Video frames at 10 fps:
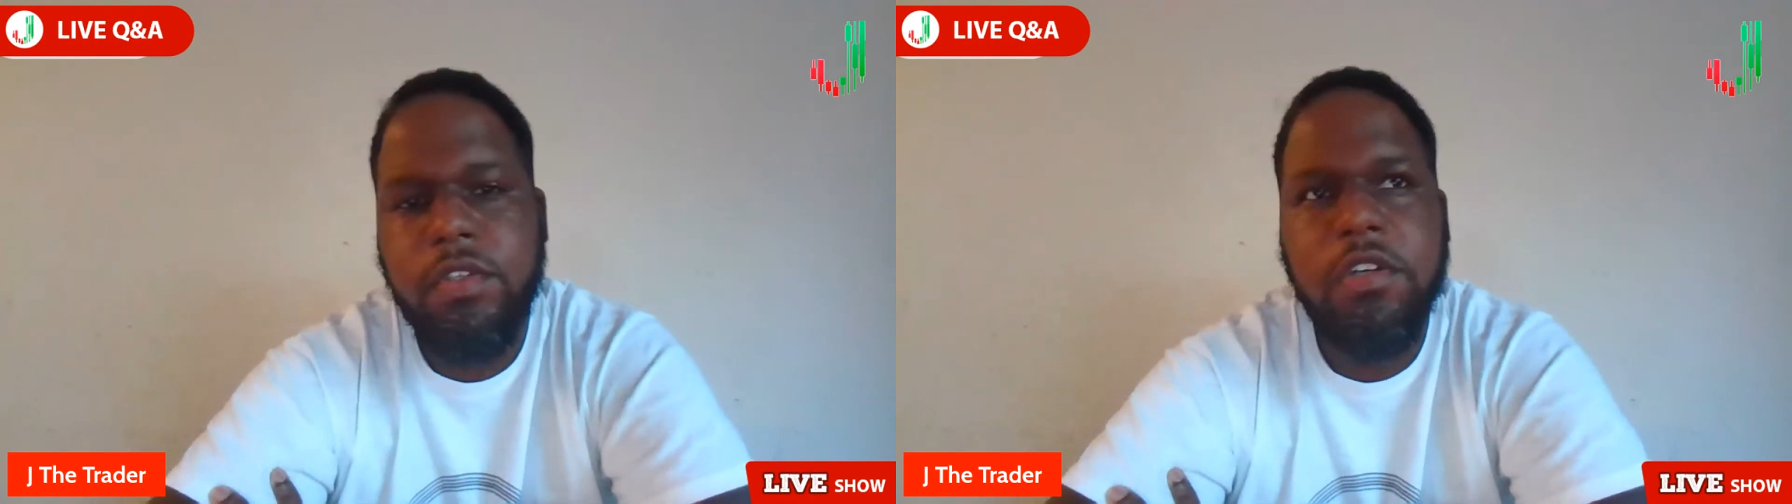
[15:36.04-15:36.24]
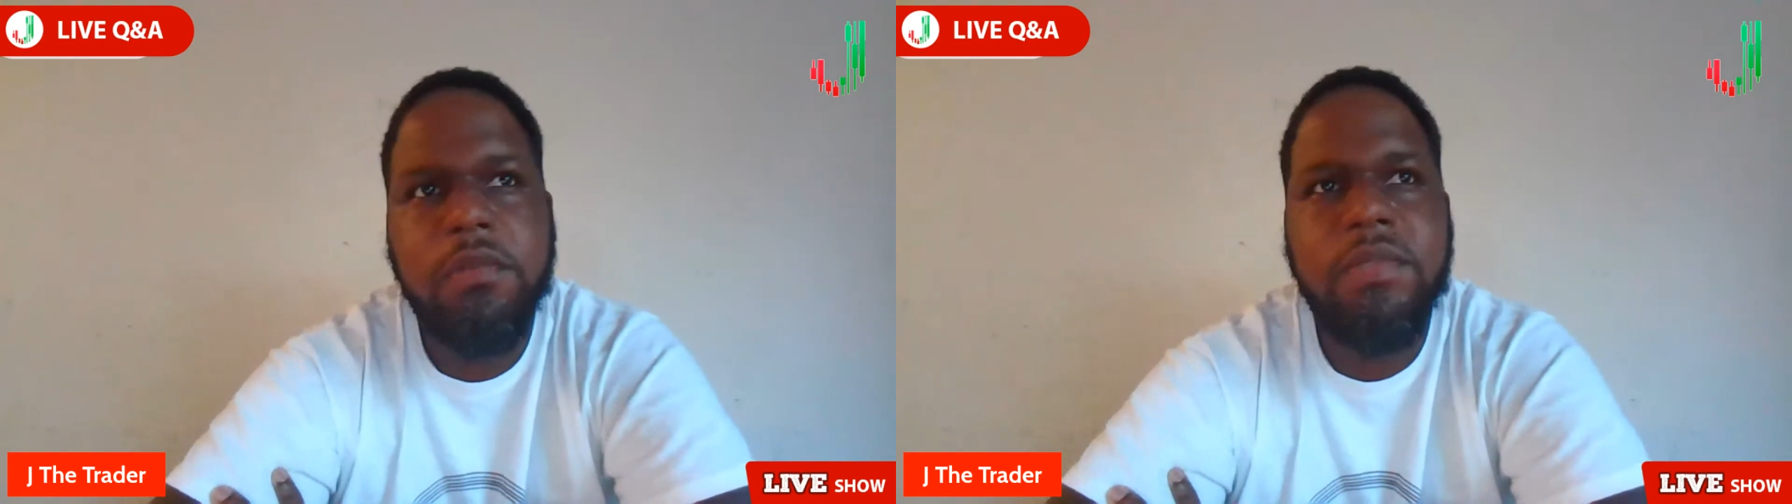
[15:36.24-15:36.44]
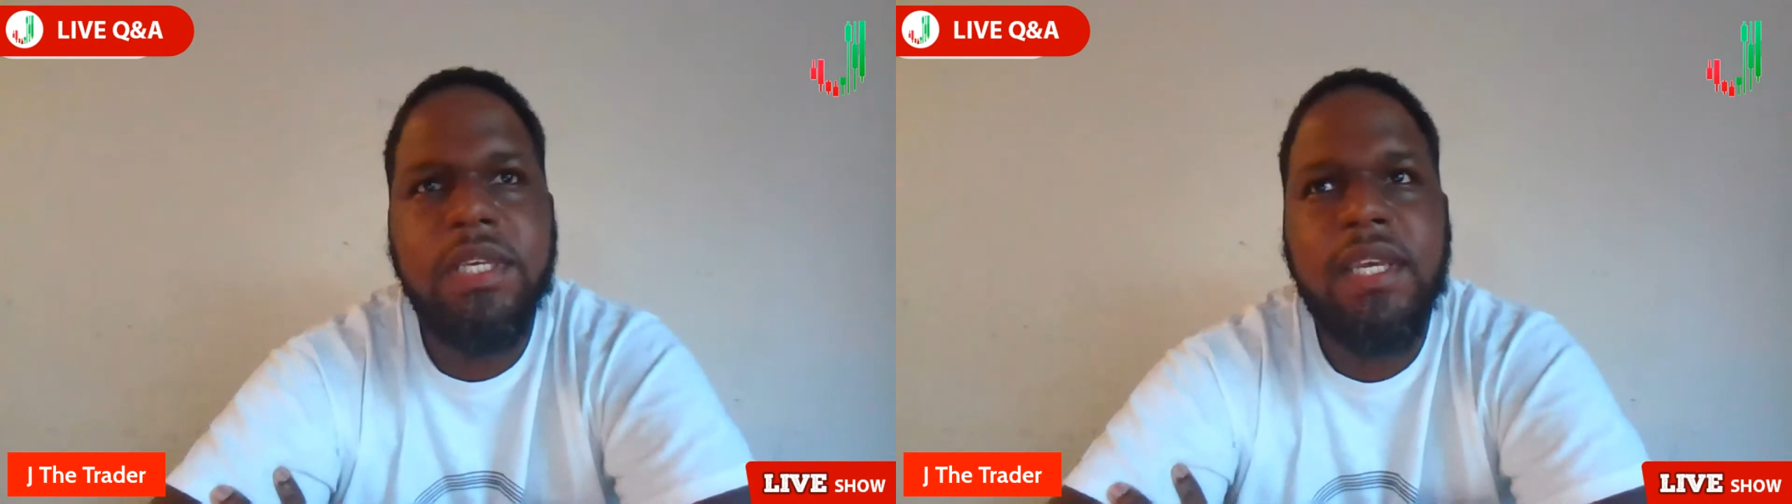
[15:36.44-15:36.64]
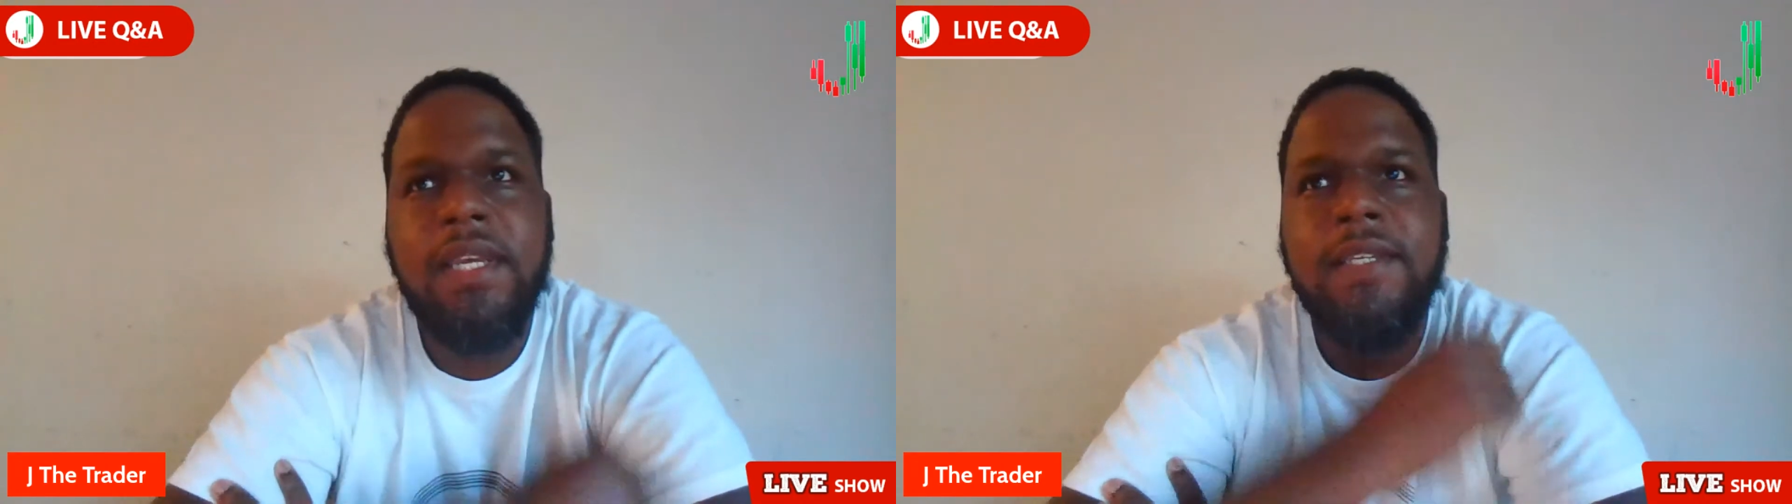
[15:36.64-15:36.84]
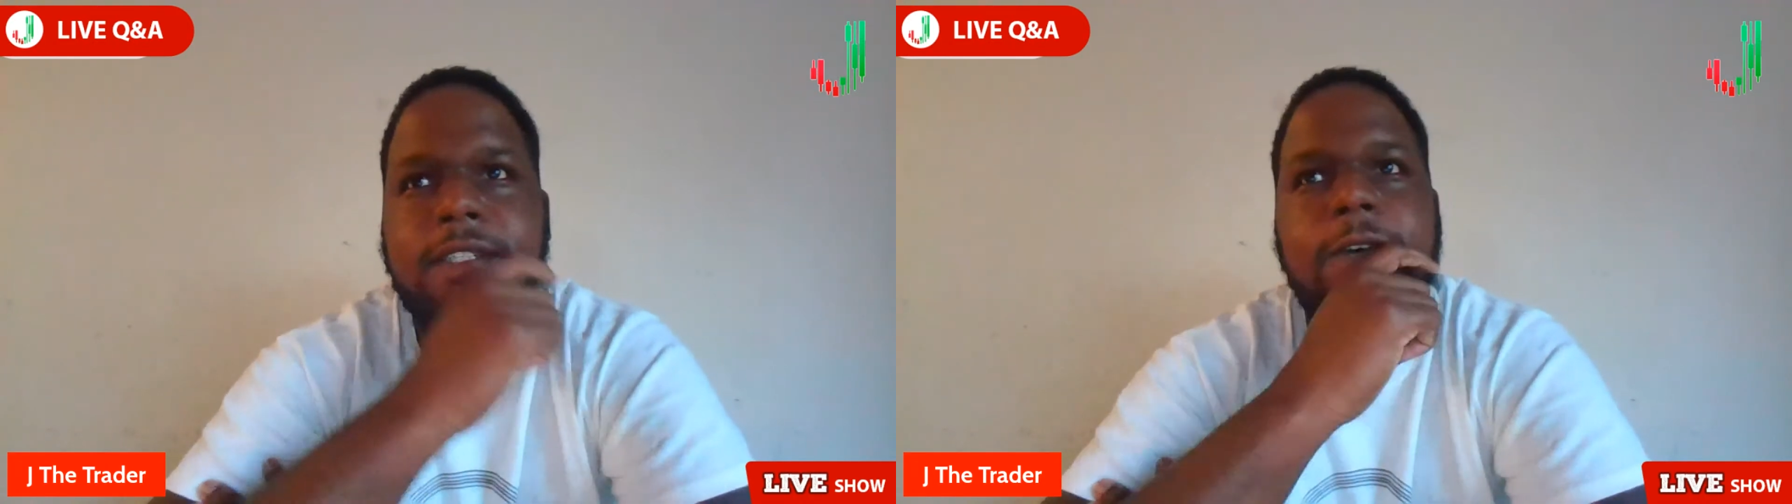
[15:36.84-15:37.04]
You know what I'm
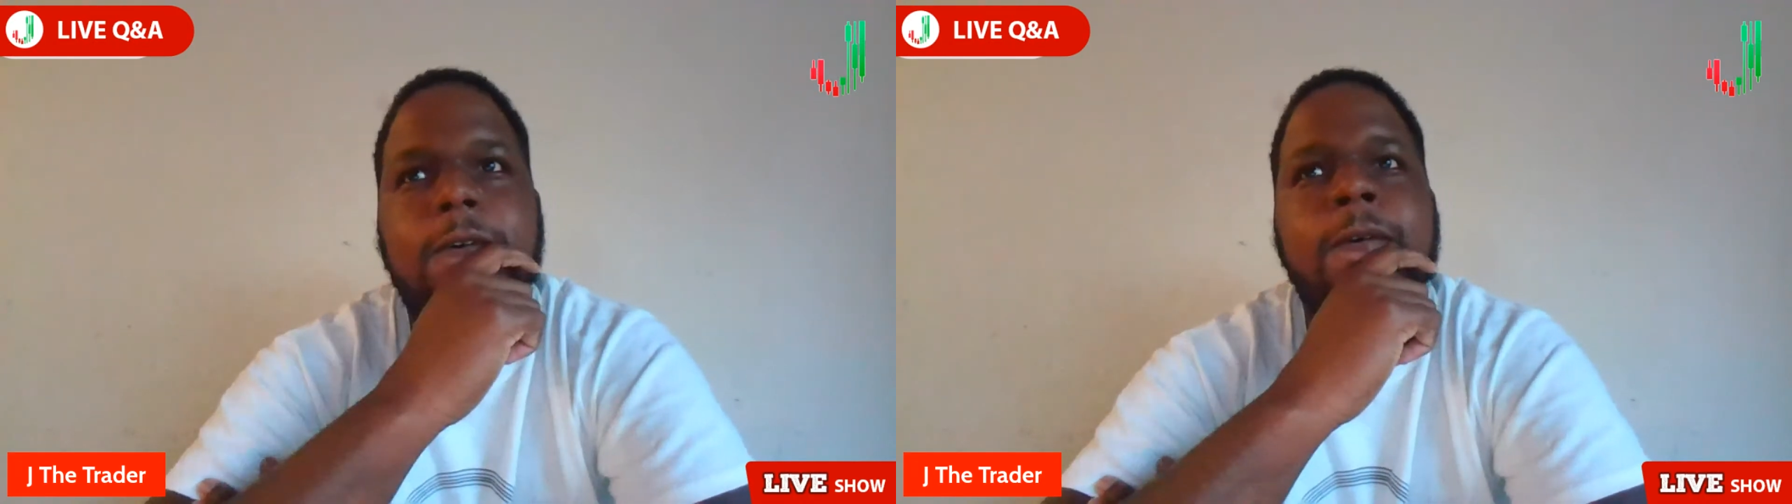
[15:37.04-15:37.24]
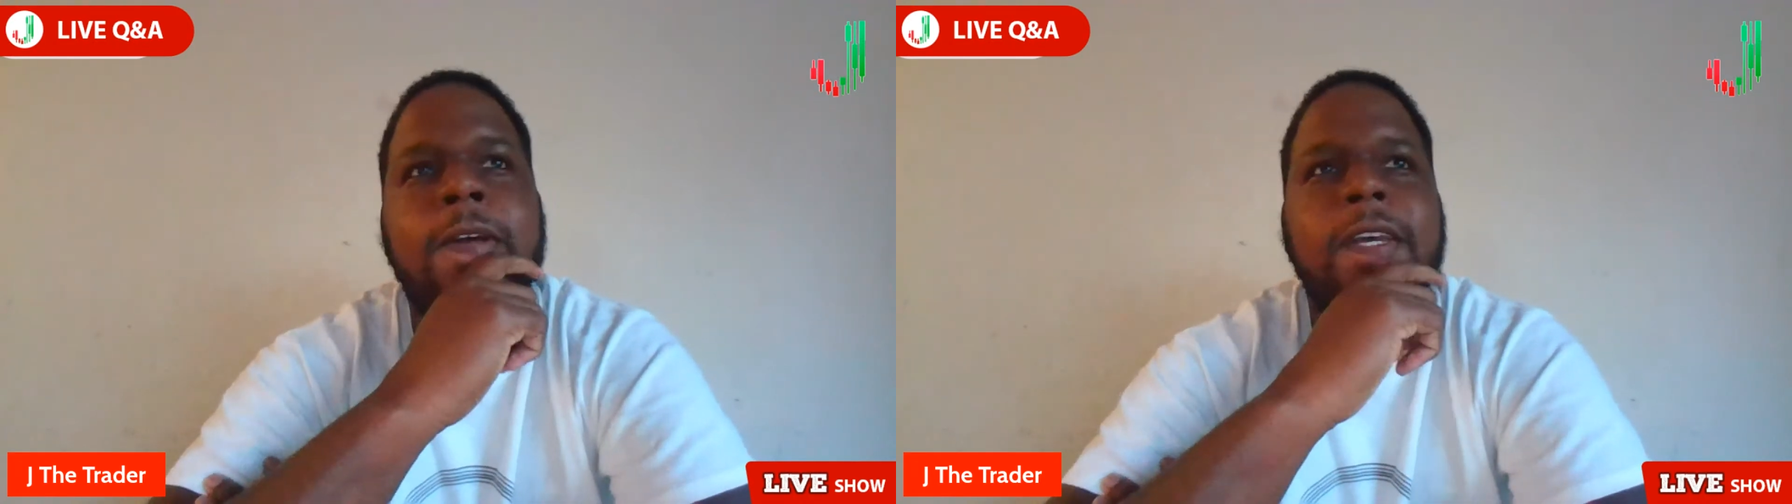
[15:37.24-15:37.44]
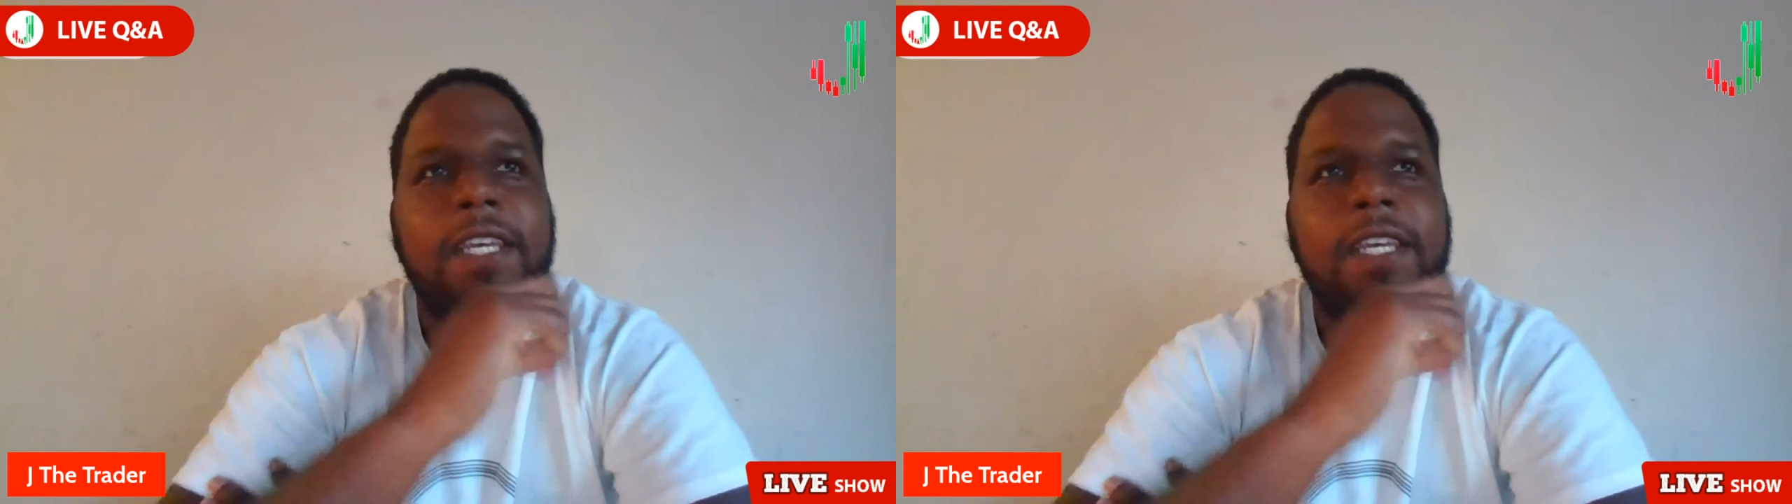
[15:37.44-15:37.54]
saying? So